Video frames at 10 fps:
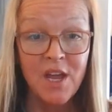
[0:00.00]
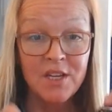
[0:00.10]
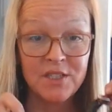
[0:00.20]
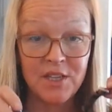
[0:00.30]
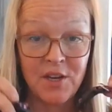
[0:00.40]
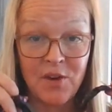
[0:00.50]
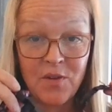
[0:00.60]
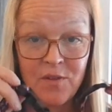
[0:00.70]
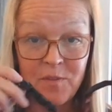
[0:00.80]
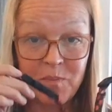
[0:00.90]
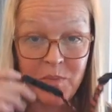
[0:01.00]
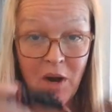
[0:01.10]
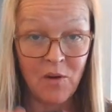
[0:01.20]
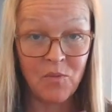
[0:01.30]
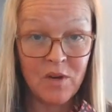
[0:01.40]
So,
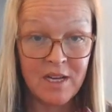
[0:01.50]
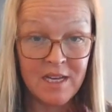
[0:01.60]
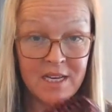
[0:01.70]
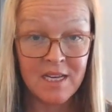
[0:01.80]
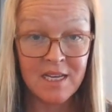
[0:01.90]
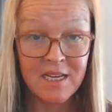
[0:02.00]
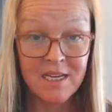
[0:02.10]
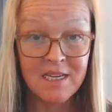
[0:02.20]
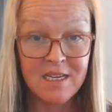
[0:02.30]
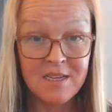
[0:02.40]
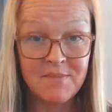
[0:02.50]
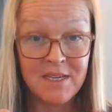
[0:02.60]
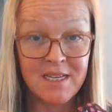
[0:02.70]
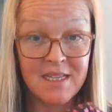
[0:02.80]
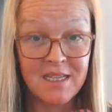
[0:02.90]
part 1, I
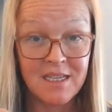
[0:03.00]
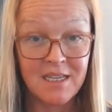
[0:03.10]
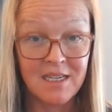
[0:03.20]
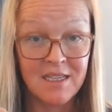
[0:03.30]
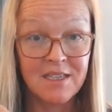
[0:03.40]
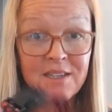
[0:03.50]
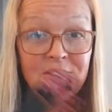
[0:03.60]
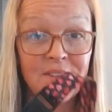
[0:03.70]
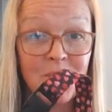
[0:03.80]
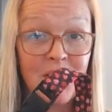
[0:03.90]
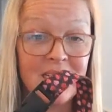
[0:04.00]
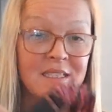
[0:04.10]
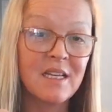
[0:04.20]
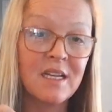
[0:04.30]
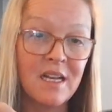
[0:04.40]
made the collar for
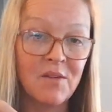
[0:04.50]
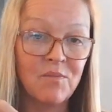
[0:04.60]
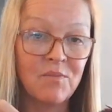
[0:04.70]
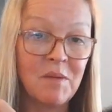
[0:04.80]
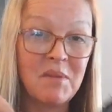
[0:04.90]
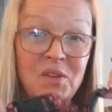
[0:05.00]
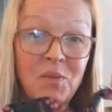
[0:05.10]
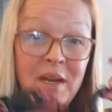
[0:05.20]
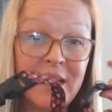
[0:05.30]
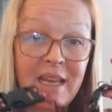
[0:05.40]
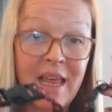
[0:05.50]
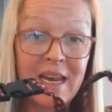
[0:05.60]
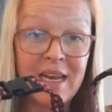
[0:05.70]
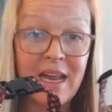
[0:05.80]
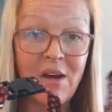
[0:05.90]
Watson, and in between him
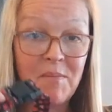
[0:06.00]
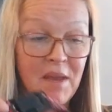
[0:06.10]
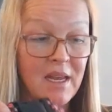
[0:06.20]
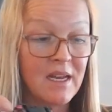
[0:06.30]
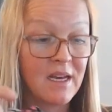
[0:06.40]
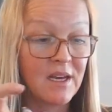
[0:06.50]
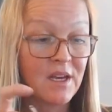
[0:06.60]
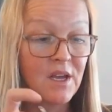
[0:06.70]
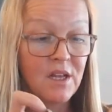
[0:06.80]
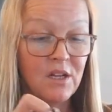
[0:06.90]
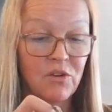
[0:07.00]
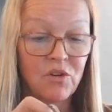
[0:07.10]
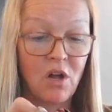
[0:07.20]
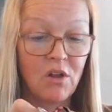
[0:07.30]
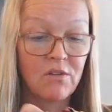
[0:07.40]
and now I made a little
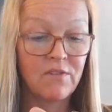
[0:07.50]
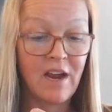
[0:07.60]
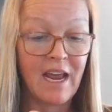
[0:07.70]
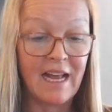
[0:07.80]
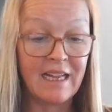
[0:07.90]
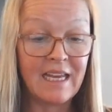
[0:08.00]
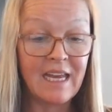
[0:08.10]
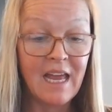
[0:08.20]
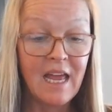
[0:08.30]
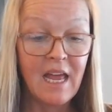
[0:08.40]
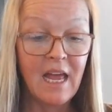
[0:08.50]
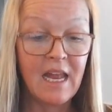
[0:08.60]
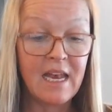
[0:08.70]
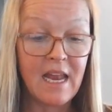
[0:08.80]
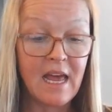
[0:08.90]
collar for Haley,
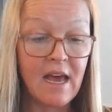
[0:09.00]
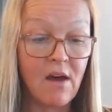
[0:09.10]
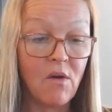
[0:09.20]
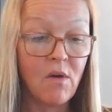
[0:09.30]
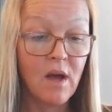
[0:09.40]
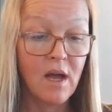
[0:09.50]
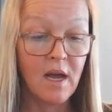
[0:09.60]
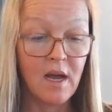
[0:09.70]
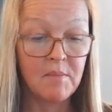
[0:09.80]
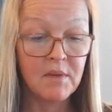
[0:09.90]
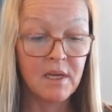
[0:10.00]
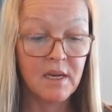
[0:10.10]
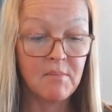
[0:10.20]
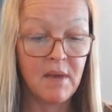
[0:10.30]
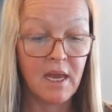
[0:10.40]
and now I'm
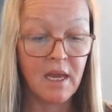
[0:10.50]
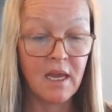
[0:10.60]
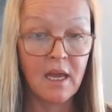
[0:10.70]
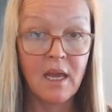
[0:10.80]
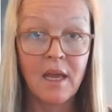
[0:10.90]
gonna make